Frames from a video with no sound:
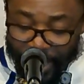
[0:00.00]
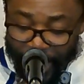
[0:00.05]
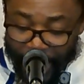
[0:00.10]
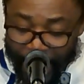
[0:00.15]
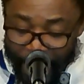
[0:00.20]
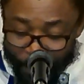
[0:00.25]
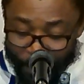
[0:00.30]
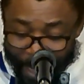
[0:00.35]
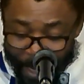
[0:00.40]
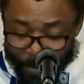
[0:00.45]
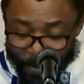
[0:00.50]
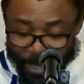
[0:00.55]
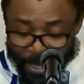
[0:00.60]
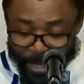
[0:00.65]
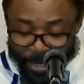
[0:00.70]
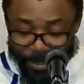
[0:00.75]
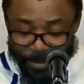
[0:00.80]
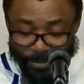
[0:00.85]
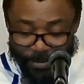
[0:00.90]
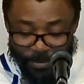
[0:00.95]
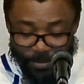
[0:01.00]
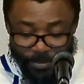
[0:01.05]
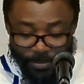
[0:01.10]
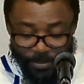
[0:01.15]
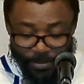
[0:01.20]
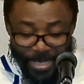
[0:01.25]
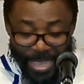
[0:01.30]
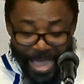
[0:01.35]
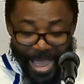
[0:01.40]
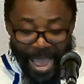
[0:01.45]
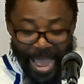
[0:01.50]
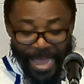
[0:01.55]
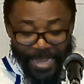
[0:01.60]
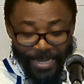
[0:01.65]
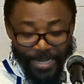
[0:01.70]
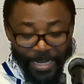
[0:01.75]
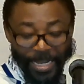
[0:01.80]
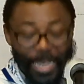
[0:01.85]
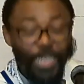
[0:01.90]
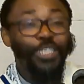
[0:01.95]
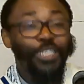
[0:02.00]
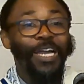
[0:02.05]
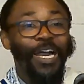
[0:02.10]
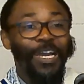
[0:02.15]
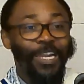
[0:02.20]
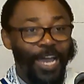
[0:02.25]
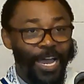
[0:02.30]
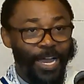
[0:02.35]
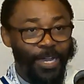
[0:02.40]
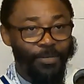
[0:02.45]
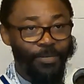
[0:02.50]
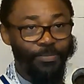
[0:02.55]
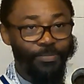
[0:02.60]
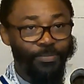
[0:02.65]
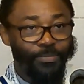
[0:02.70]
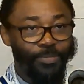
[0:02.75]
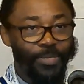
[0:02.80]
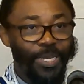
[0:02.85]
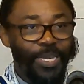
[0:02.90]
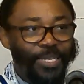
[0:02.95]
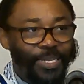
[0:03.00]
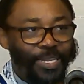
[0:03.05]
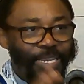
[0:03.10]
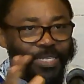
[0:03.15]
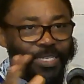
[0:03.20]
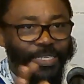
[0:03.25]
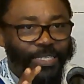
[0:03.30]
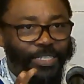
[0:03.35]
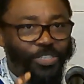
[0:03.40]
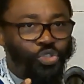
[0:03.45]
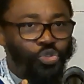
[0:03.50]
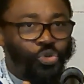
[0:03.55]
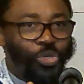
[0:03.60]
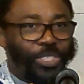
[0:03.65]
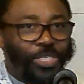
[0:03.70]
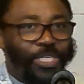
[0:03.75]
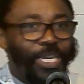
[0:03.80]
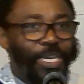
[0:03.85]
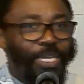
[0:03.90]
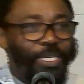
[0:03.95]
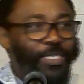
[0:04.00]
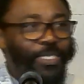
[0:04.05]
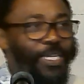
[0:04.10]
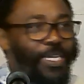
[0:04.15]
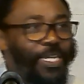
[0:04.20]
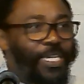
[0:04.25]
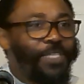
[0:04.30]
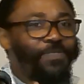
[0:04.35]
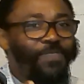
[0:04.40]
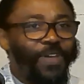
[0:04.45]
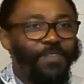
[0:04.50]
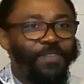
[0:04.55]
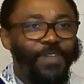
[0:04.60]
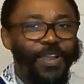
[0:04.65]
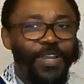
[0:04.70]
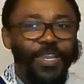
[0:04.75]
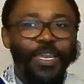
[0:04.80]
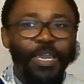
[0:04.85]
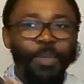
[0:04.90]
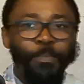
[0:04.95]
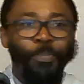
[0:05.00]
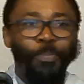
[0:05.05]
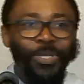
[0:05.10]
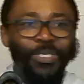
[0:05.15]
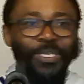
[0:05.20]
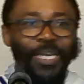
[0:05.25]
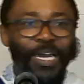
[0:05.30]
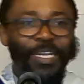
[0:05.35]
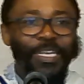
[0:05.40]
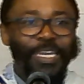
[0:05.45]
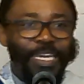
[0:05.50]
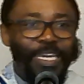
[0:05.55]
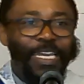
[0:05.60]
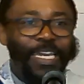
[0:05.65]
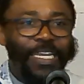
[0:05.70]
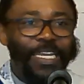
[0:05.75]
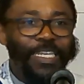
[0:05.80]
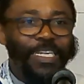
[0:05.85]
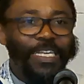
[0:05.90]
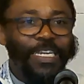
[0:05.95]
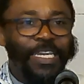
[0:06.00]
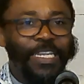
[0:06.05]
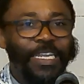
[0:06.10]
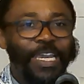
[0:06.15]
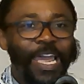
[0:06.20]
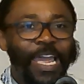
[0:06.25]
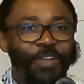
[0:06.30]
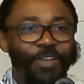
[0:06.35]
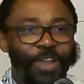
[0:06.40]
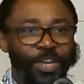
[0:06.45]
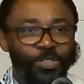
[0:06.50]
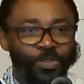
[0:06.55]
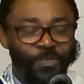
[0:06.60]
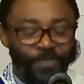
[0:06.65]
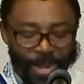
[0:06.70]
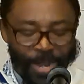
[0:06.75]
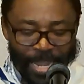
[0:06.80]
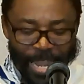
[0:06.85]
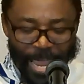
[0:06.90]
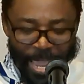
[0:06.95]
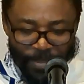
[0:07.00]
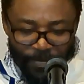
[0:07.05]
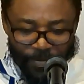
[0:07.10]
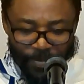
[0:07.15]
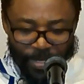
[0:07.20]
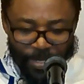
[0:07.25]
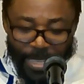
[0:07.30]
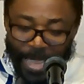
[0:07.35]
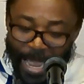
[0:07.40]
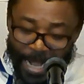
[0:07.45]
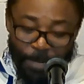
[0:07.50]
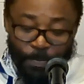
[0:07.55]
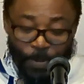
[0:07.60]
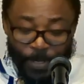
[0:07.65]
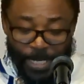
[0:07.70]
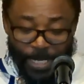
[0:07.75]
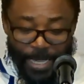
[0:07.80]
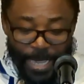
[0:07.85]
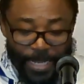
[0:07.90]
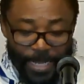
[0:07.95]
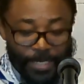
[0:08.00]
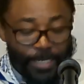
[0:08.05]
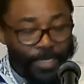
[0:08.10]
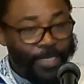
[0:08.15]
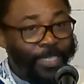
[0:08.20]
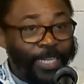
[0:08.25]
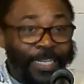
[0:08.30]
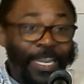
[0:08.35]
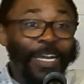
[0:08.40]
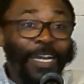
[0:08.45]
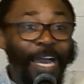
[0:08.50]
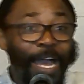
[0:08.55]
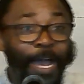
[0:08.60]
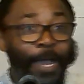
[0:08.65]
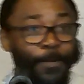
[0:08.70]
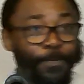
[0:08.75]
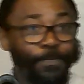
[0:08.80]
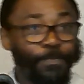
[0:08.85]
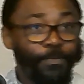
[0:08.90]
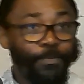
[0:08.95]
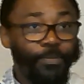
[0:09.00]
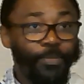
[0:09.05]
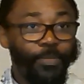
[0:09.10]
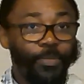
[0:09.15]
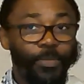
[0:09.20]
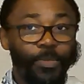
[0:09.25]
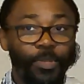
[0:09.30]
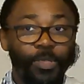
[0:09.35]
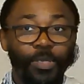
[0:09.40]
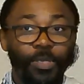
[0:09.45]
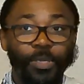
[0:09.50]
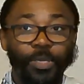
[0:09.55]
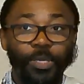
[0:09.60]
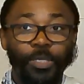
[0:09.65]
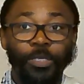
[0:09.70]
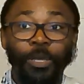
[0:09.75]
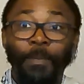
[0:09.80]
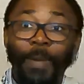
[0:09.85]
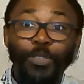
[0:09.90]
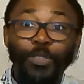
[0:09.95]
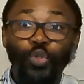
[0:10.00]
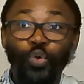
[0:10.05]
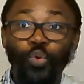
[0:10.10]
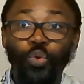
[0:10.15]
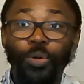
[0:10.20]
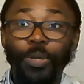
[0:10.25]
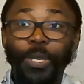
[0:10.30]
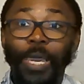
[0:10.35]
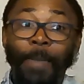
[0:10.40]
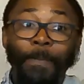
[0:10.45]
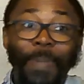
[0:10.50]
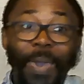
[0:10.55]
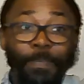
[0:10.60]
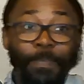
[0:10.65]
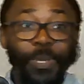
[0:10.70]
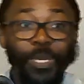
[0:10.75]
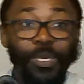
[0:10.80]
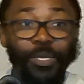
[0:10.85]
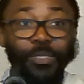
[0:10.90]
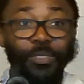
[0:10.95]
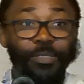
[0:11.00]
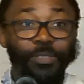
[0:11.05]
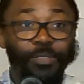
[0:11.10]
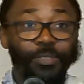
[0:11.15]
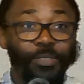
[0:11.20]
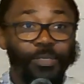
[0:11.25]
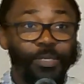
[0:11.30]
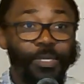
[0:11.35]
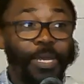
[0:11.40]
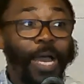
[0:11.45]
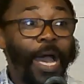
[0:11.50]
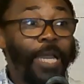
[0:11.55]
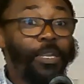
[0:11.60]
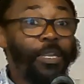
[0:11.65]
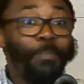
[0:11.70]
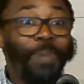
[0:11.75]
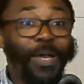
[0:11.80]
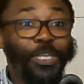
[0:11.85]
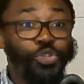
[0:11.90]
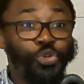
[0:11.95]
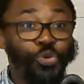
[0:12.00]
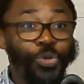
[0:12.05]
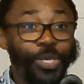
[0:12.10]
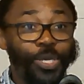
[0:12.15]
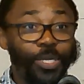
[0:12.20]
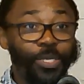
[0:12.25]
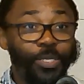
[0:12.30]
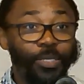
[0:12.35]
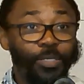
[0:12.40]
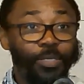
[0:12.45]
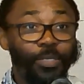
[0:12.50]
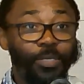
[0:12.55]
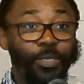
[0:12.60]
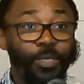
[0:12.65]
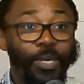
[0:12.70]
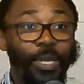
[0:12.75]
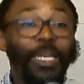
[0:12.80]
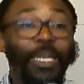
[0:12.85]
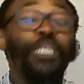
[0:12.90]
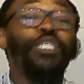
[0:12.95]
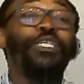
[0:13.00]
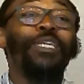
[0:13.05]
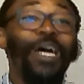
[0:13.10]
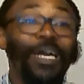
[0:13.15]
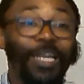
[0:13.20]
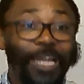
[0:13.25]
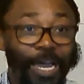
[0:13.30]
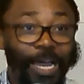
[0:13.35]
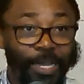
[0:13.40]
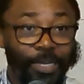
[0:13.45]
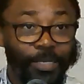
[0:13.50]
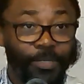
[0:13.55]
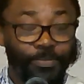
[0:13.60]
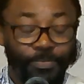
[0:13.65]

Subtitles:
a baby, and lashon. These 3 things is very, very important in areas of our lives. I repeat again, tzedakah. Number 2, a baby. And number 3, lashon.